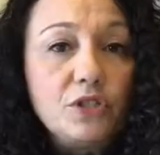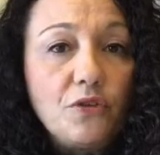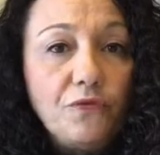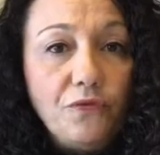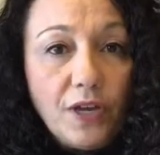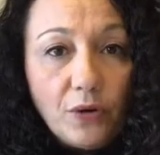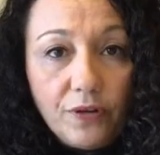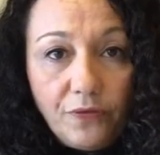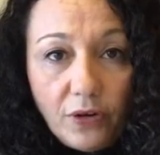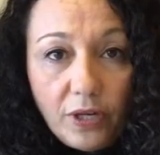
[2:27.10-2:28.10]
it's very,
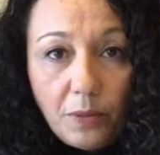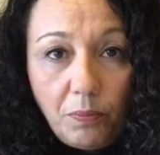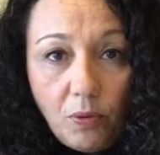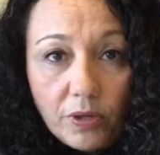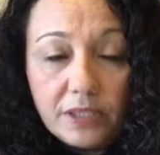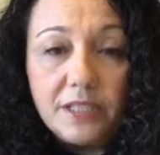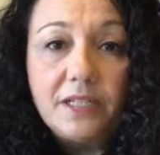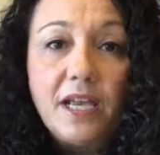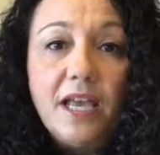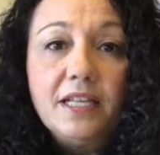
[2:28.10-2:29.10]
very
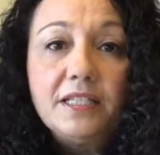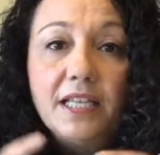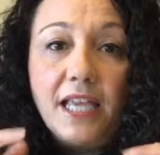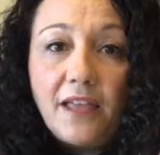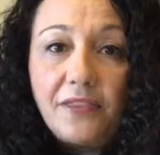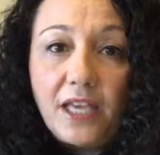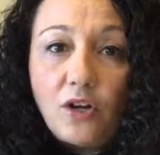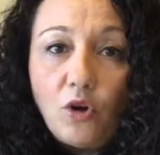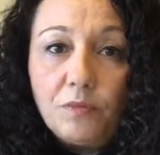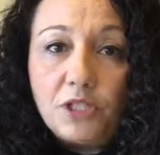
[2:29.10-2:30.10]
important to get that
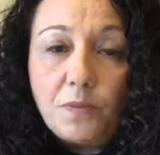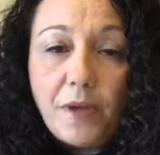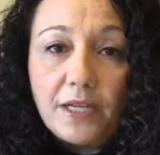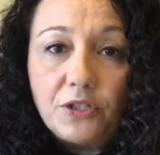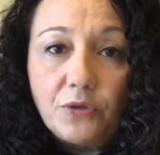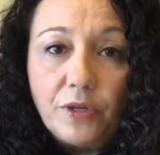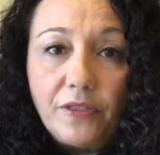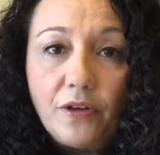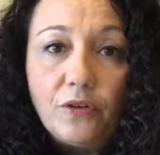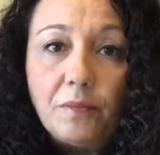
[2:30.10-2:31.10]
home inspector
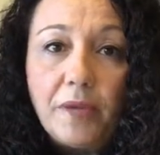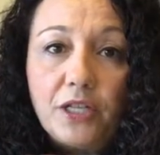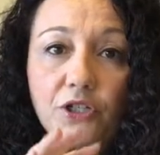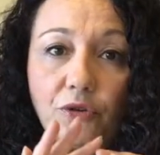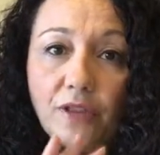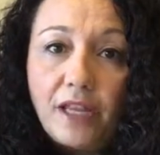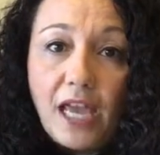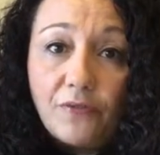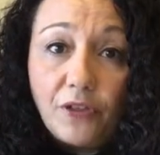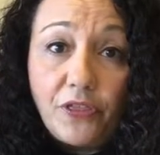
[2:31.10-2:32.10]
in there to make sure that
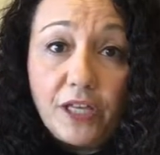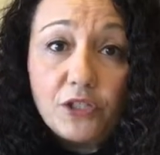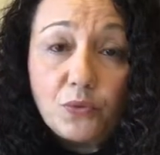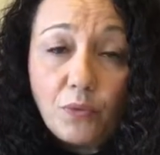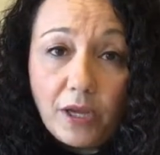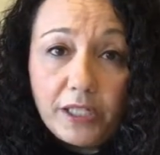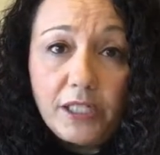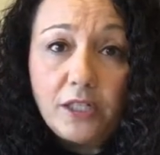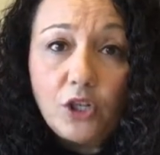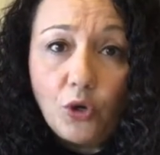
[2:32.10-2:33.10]
everything is
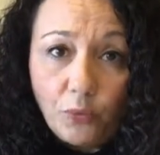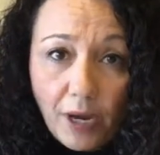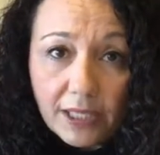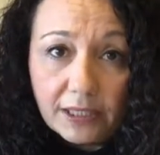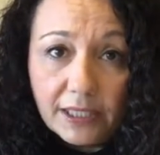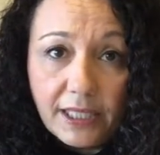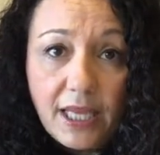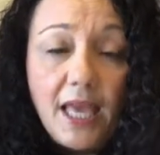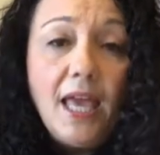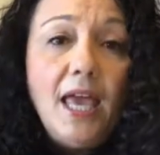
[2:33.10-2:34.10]
running
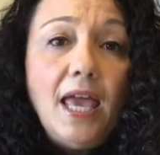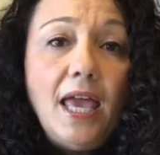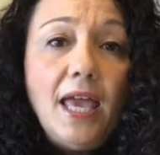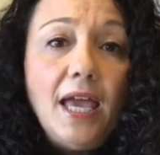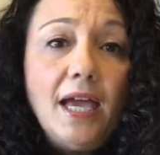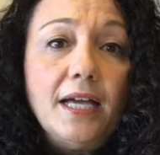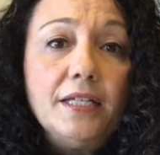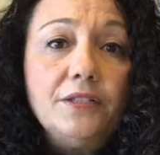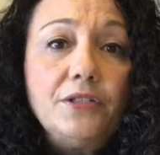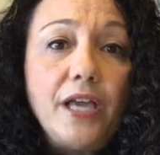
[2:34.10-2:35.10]
correctly.
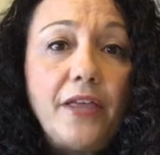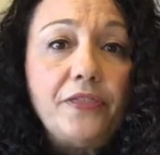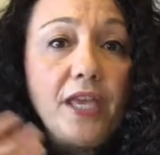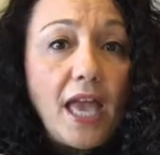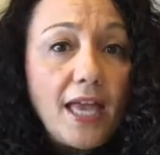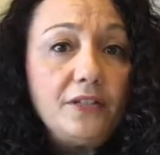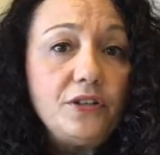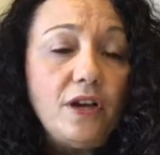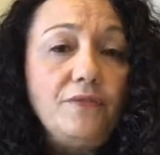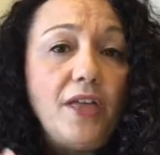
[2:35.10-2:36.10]
And at the end
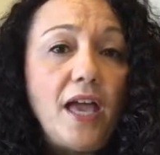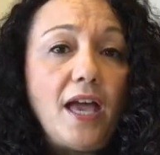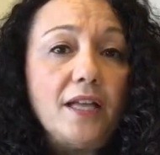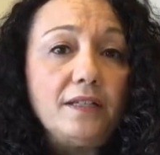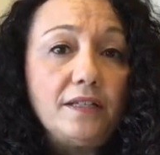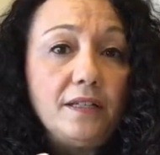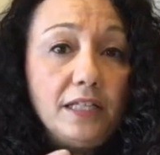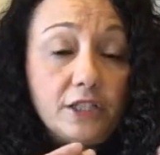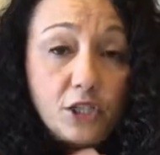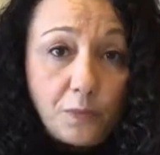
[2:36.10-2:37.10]
of that
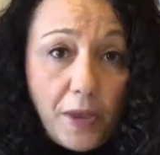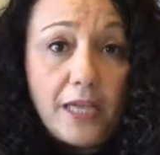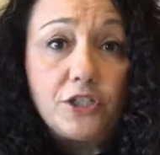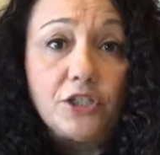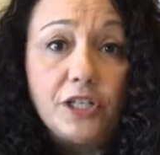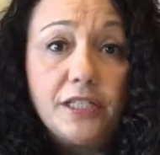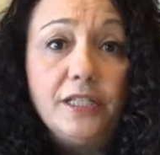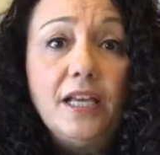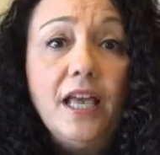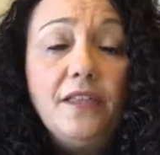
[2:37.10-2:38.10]

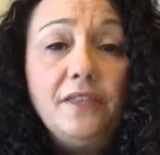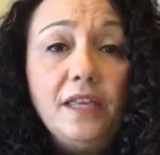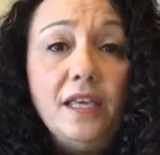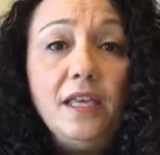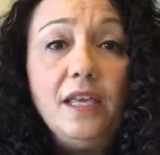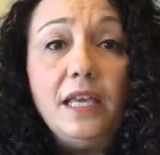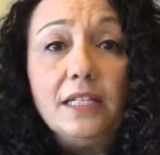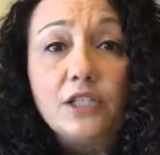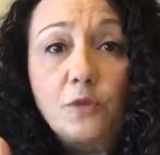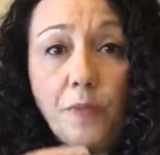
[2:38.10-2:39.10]
inspection, the
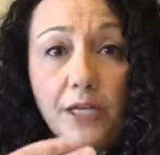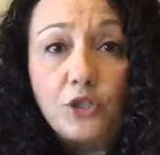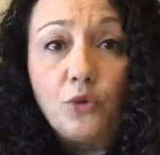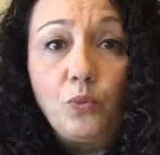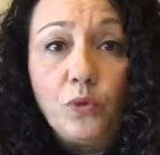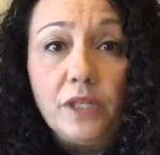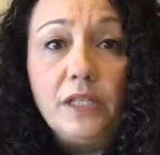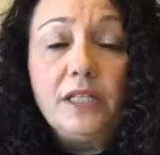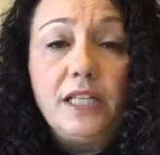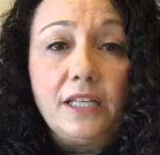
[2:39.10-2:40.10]
inspector
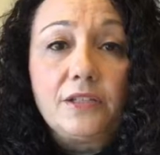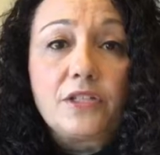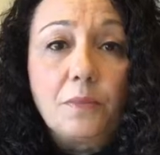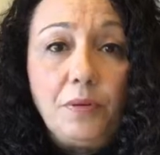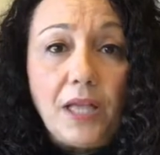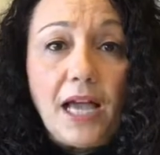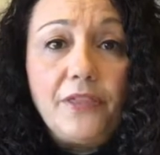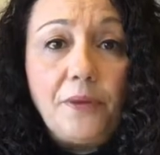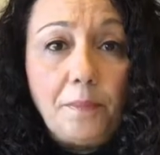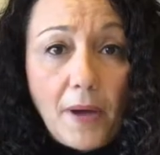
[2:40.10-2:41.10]
will supply
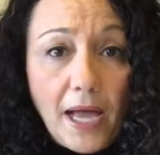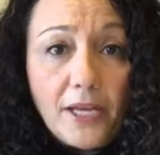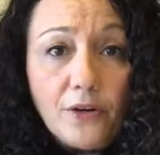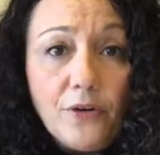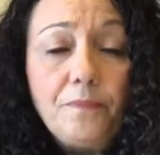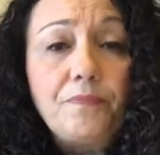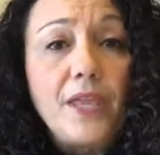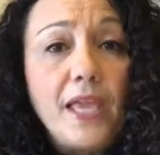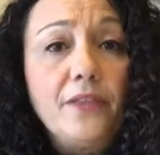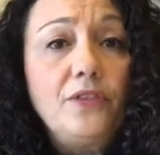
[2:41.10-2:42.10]
the buyer
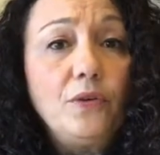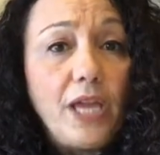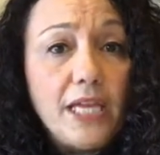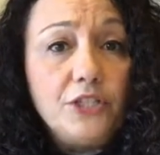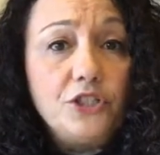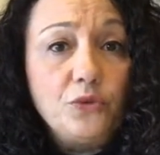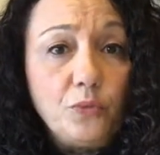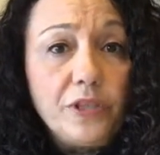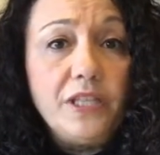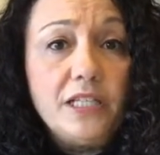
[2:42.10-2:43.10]
and their
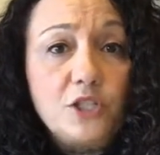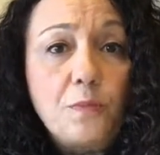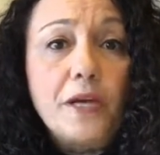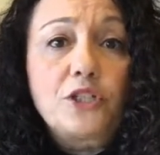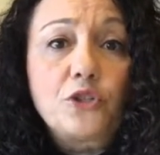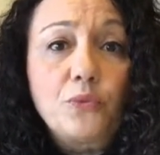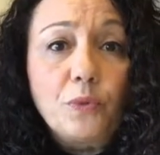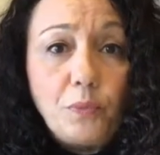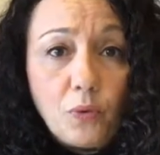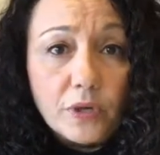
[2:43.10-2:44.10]
agent with the inspection
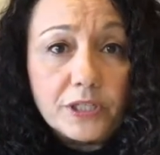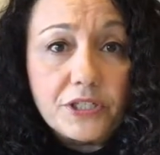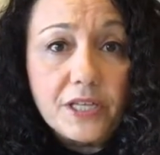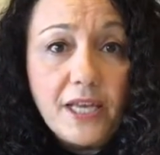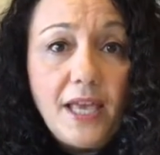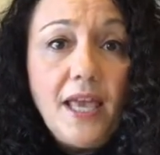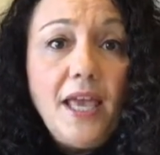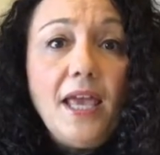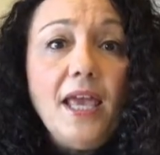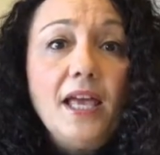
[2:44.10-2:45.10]
report.
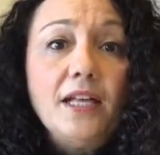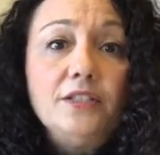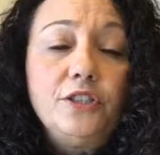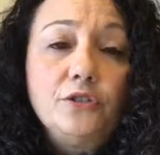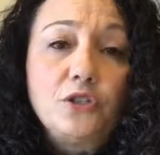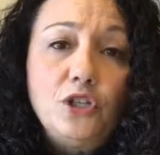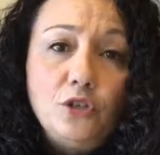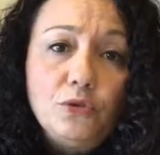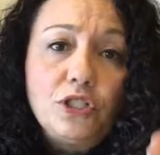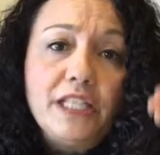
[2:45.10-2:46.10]
And there's
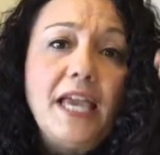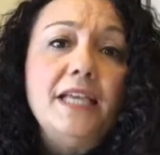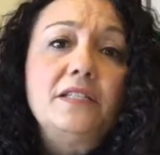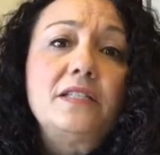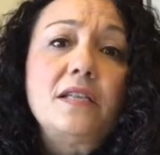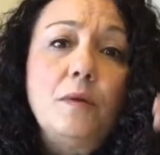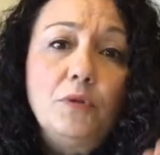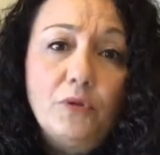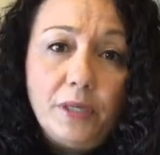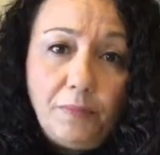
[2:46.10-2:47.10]
usually a
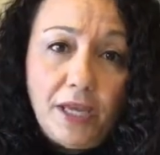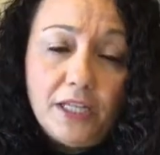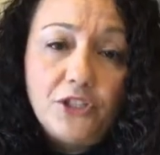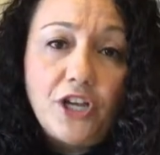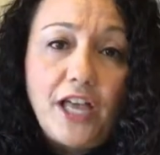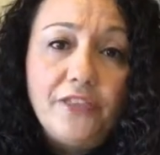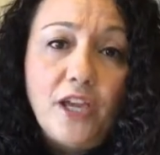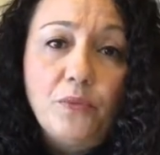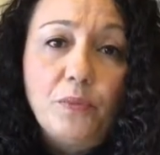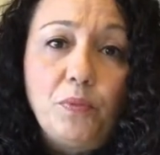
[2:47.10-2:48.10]
summary page on
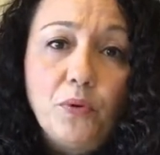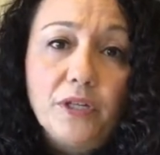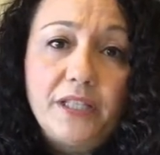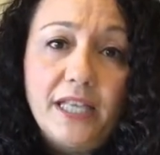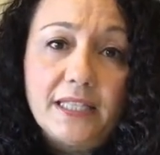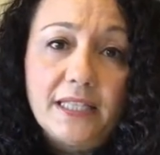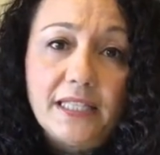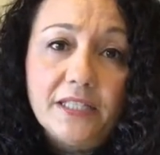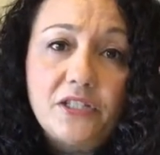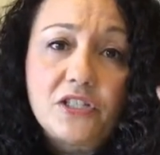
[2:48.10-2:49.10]
that report that
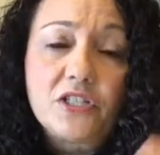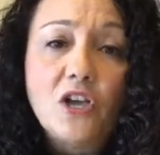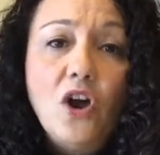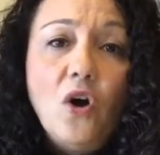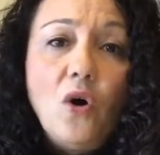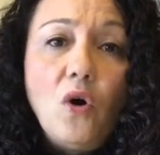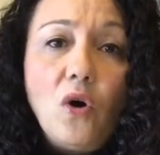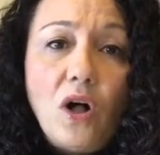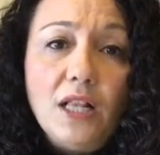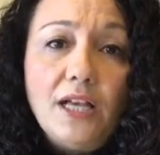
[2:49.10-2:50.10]
lists
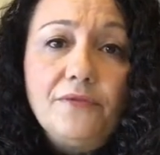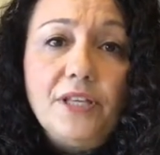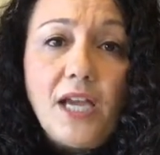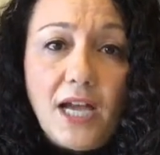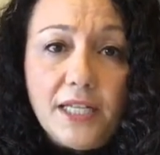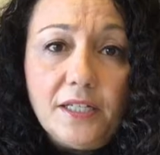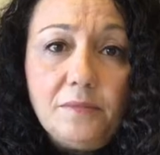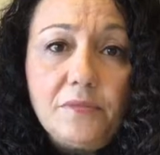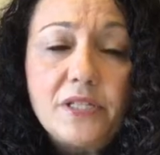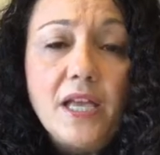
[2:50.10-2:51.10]
all of the
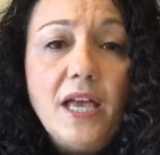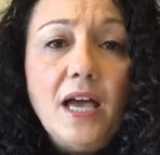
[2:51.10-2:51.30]
items